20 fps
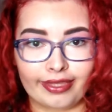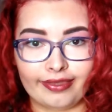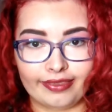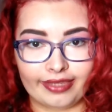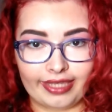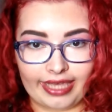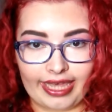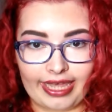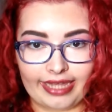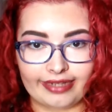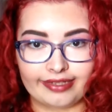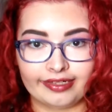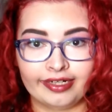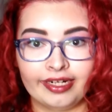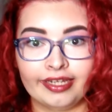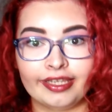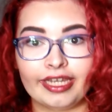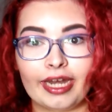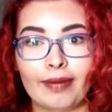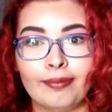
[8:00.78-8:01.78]
in the end
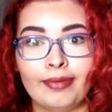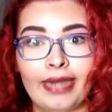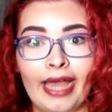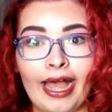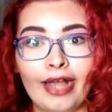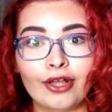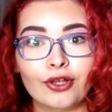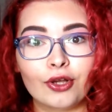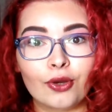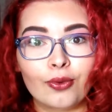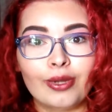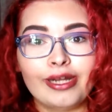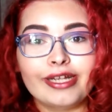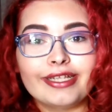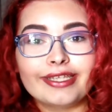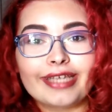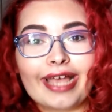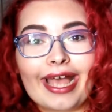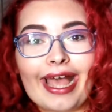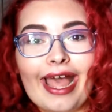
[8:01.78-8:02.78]
that I'm not
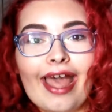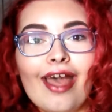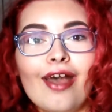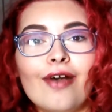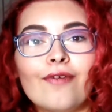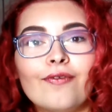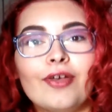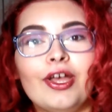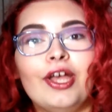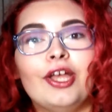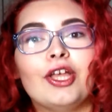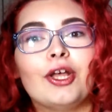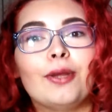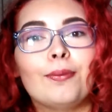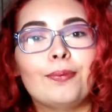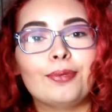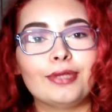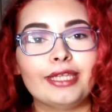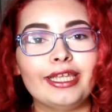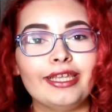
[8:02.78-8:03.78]
going to have
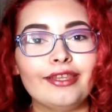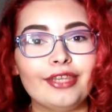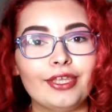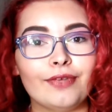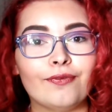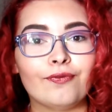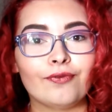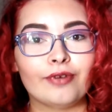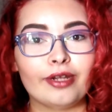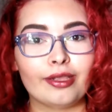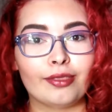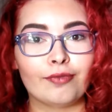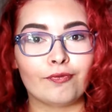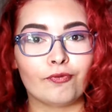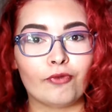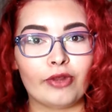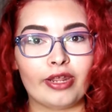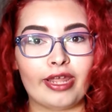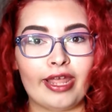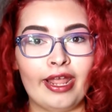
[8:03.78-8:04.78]
completely
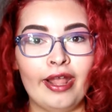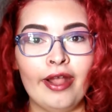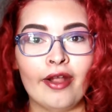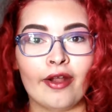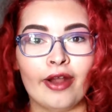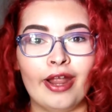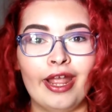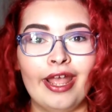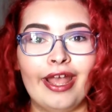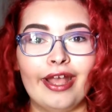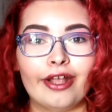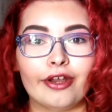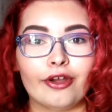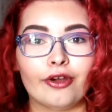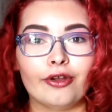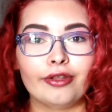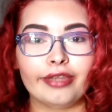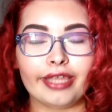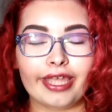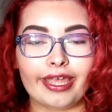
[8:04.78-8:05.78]
frizz-free hair.
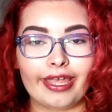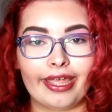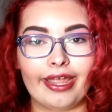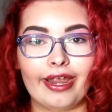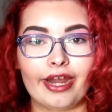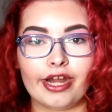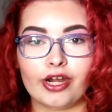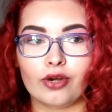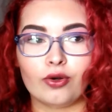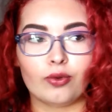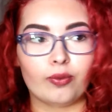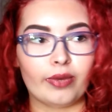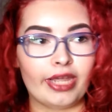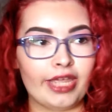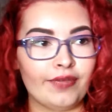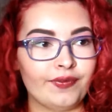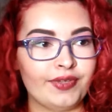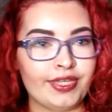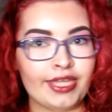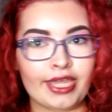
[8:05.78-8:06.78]
Curly hair,
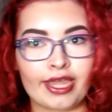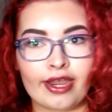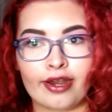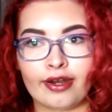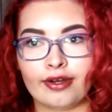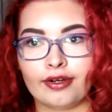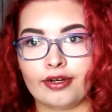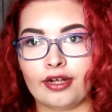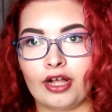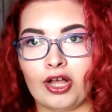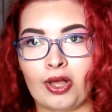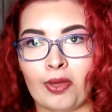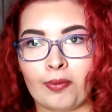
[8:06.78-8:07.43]
wavy hair,